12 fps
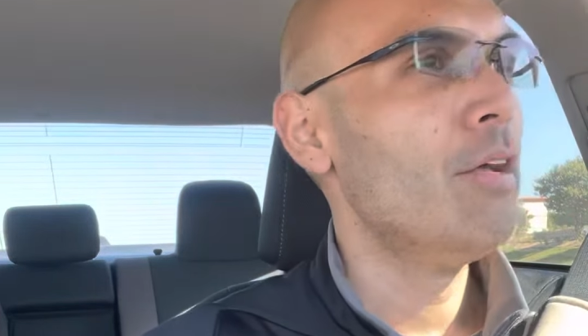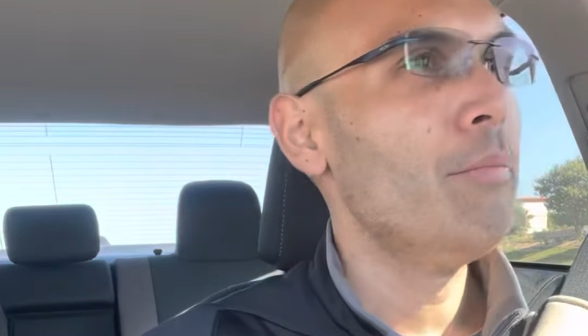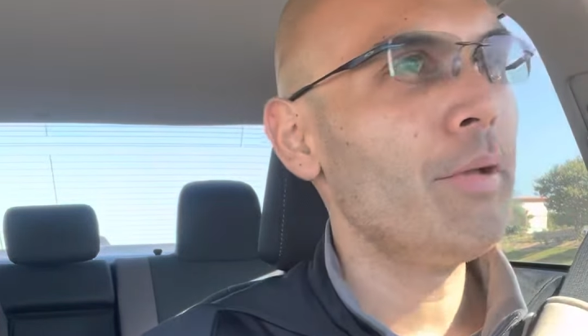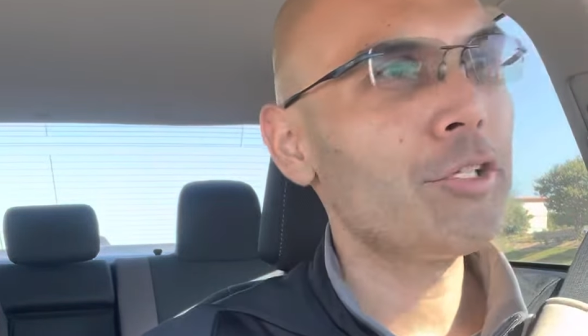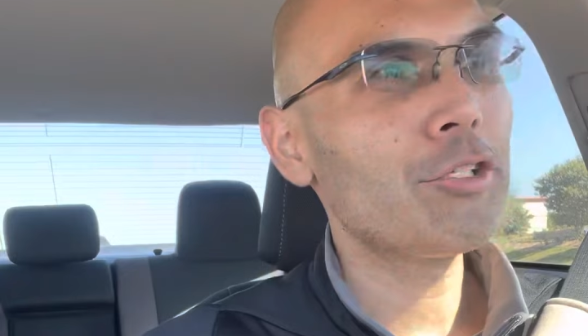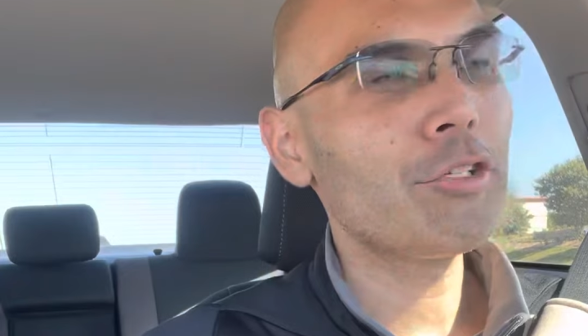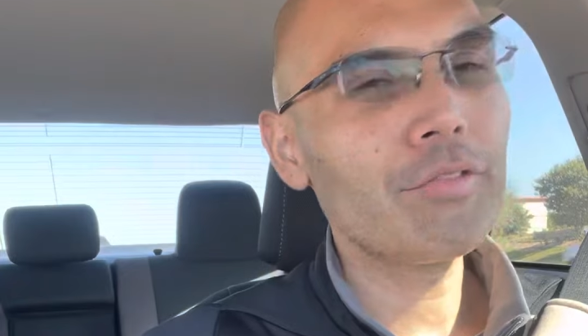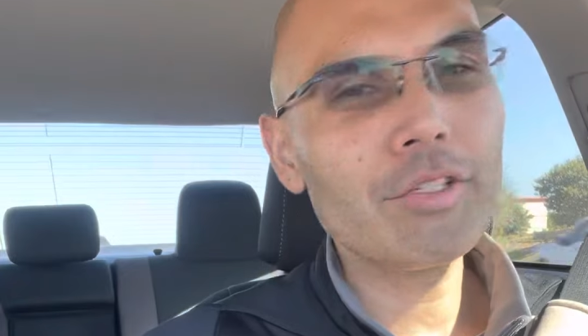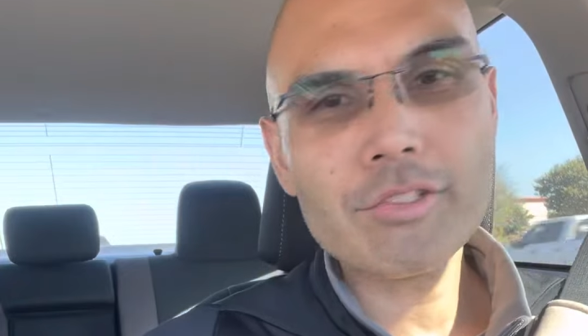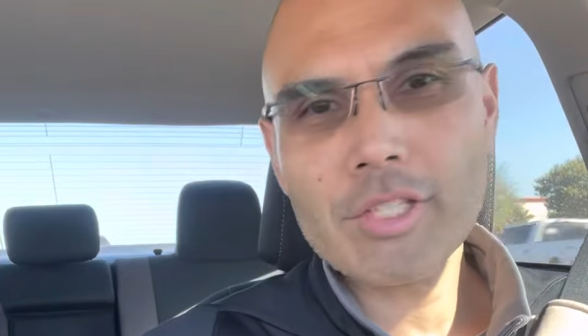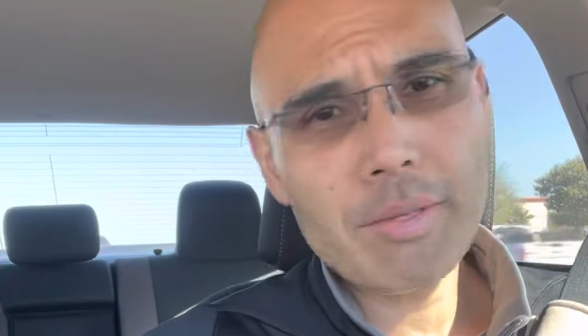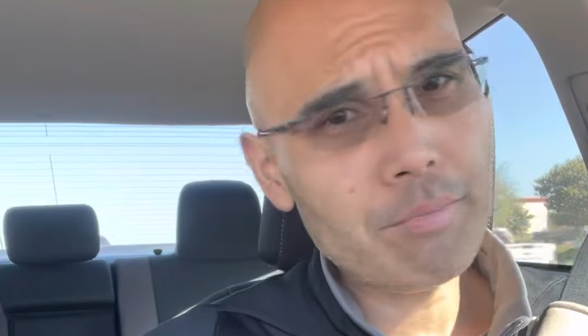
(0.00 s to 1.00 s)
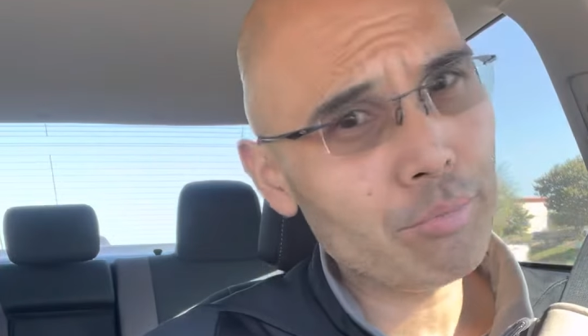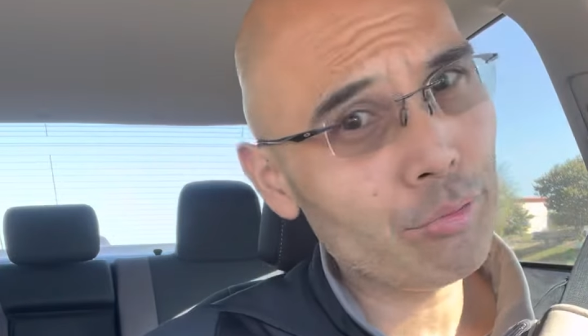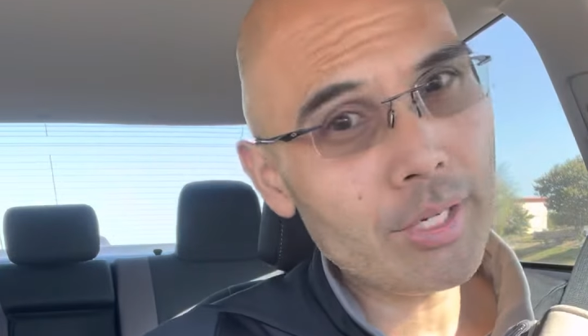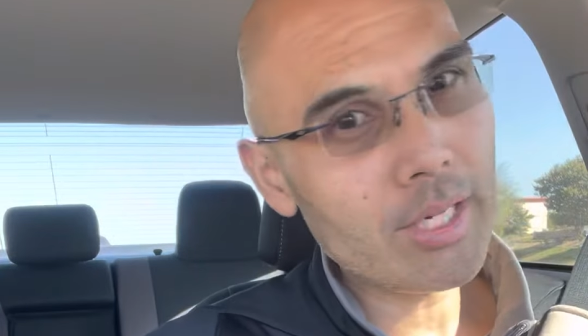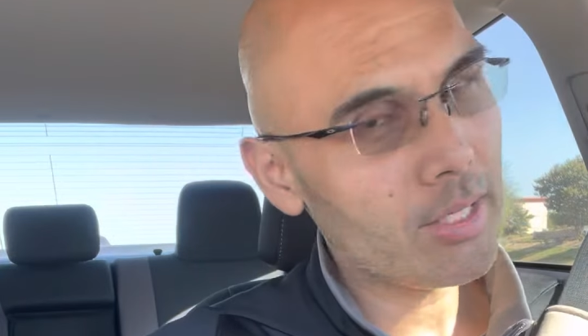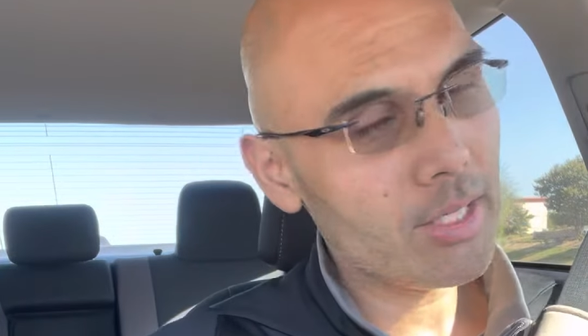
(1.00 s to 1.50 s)
make sure if there's any
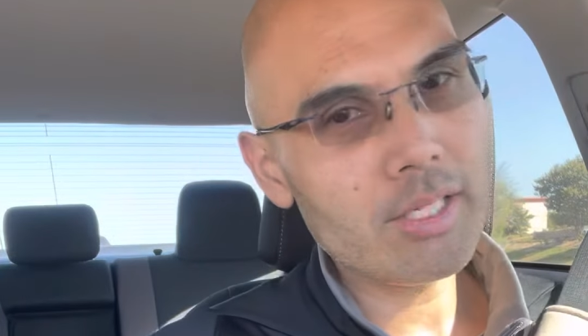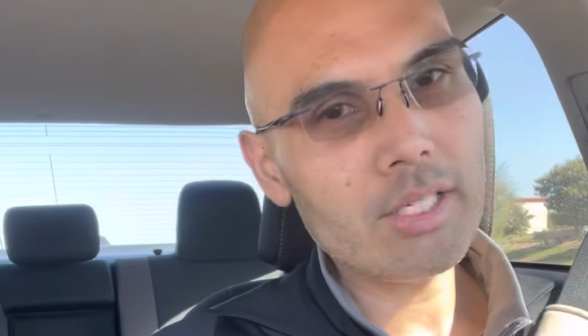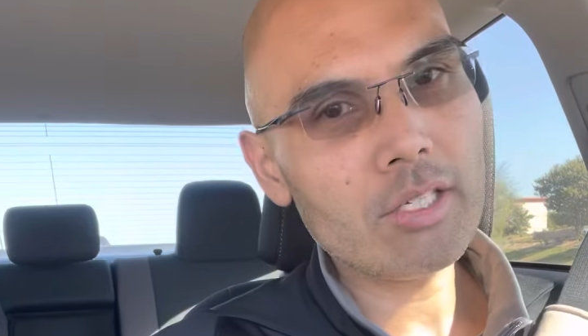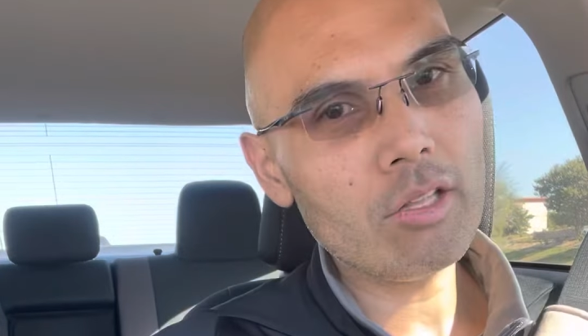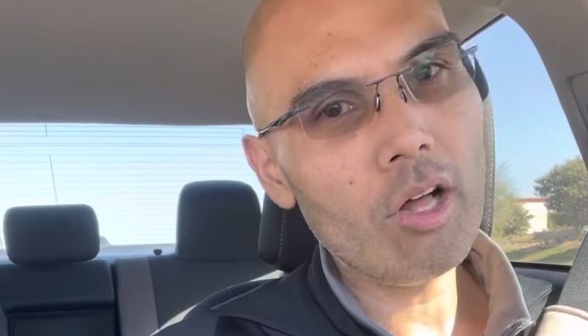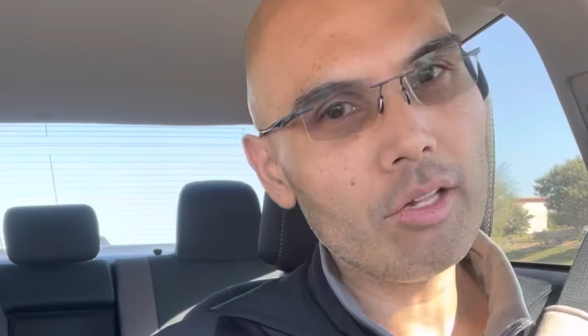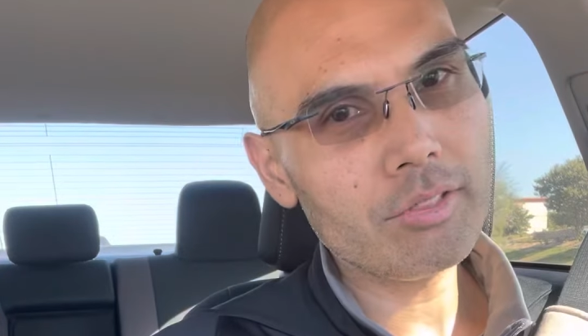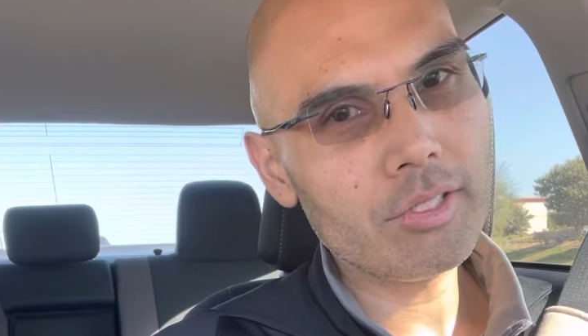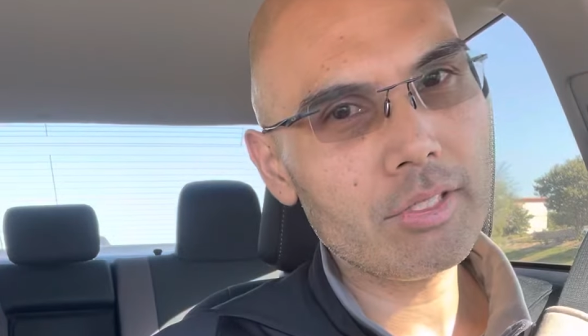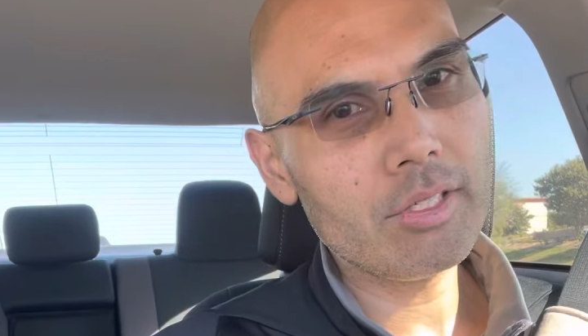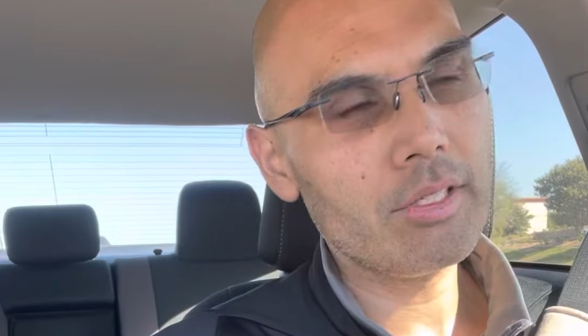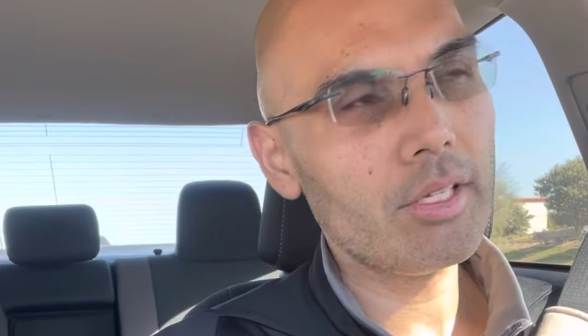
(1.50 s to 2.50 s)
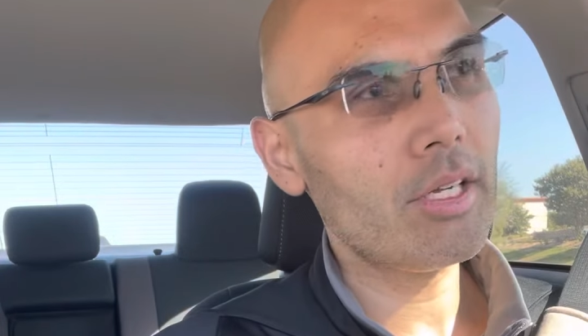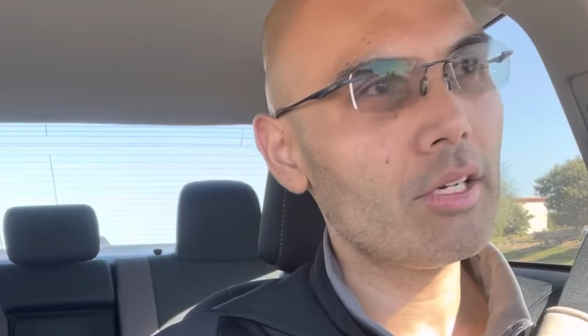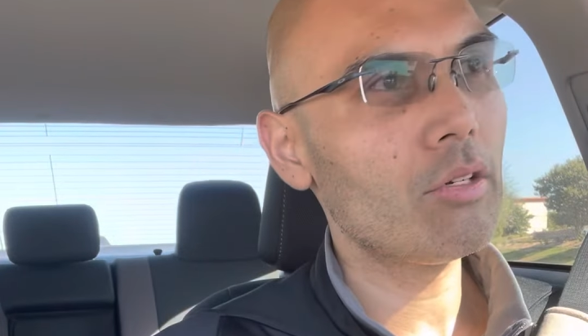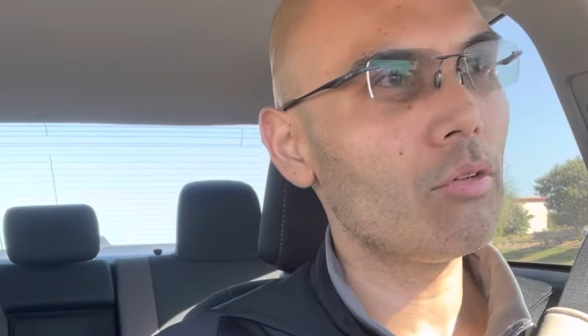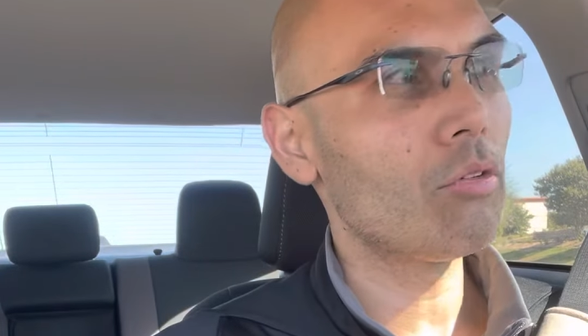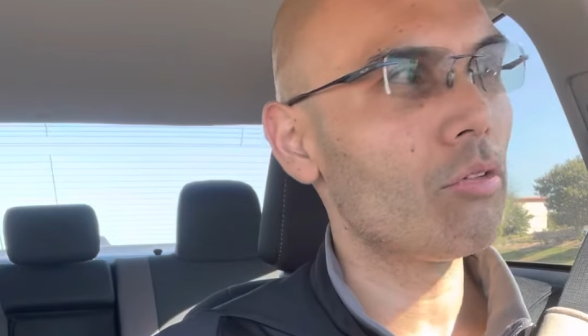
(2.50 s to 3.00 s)
pre-existing clauses in
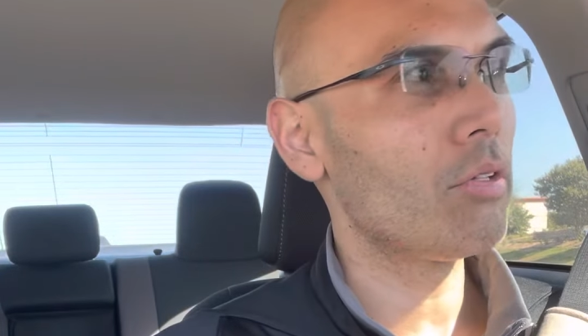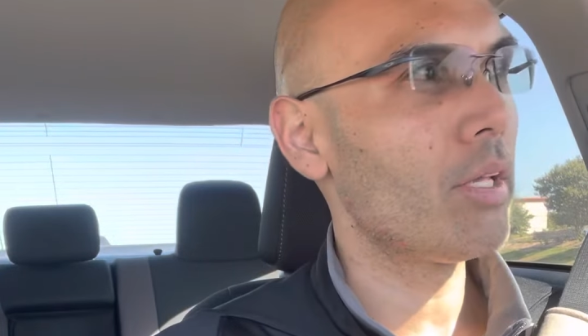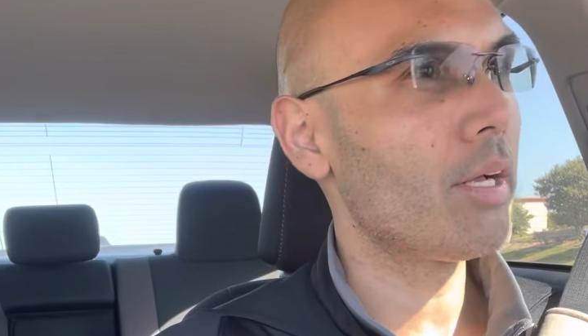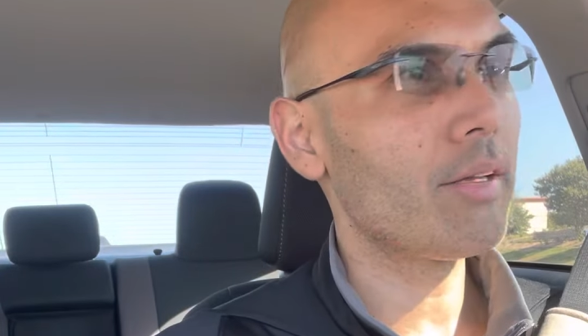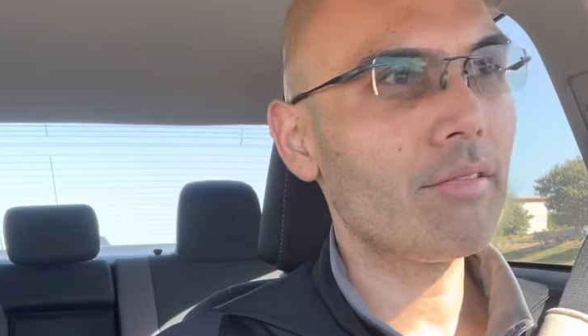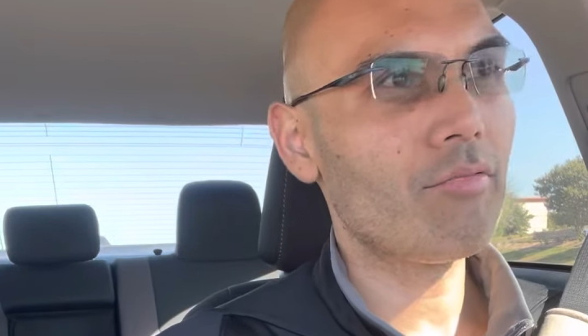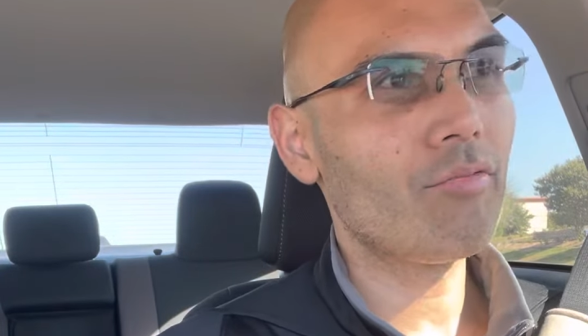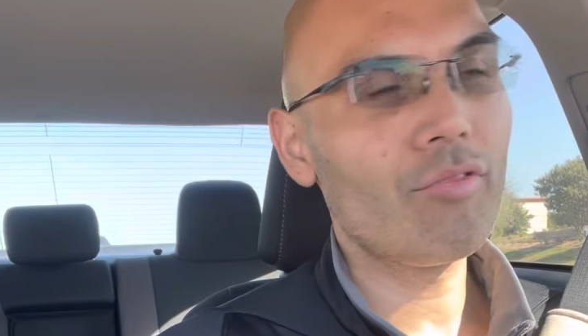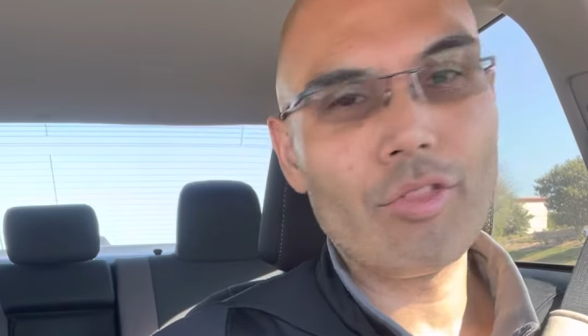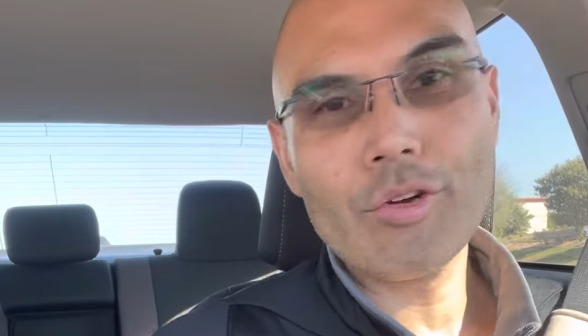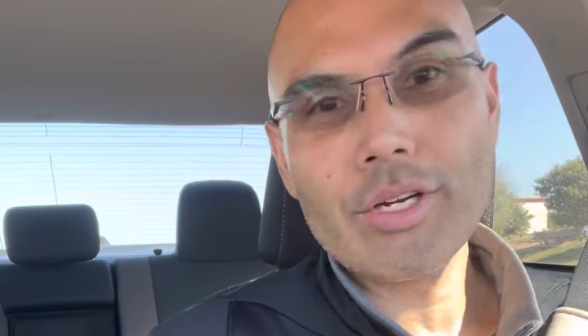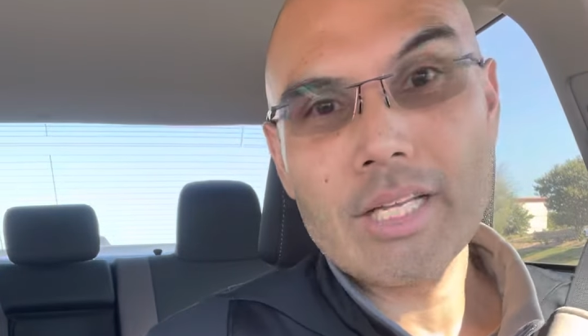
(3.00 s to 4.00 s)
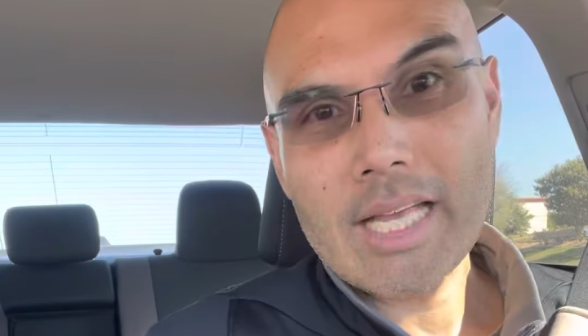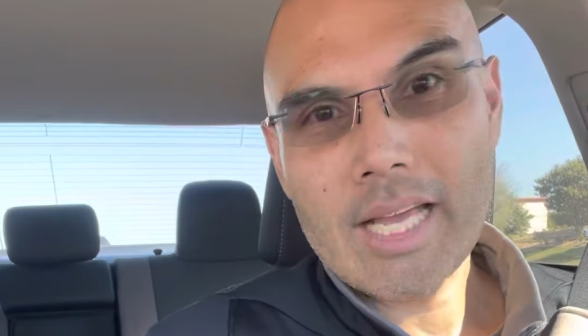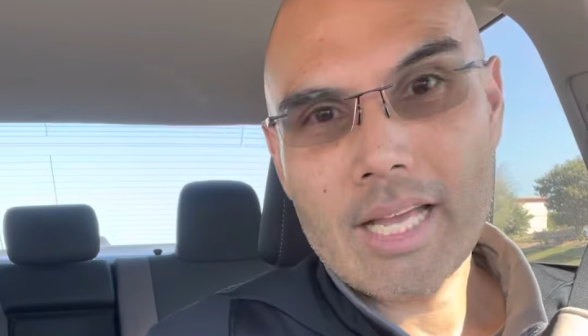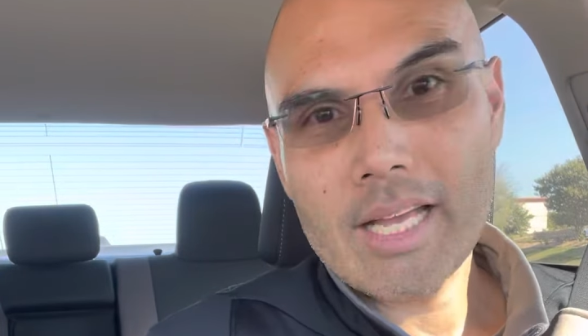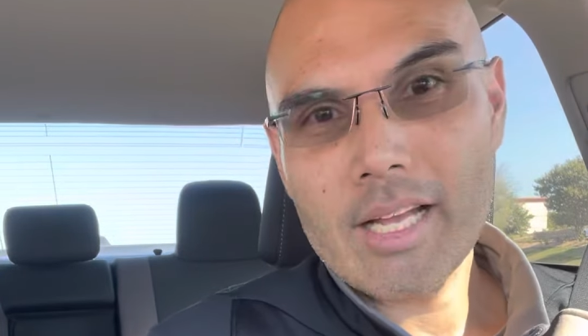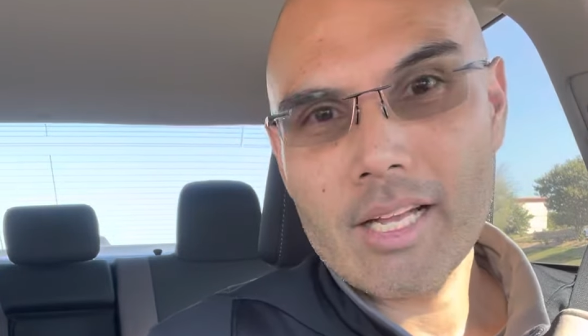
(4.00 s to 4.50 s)
there, or like
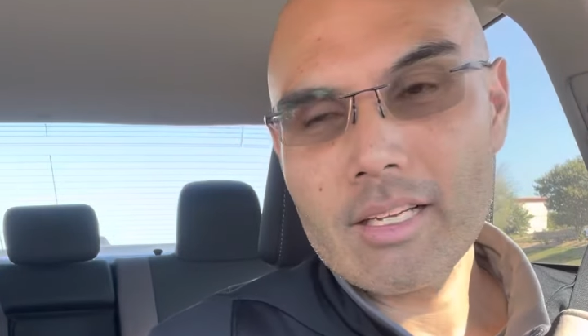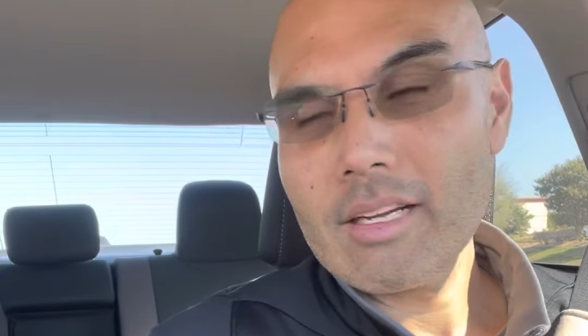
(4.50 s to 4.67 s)
30-day,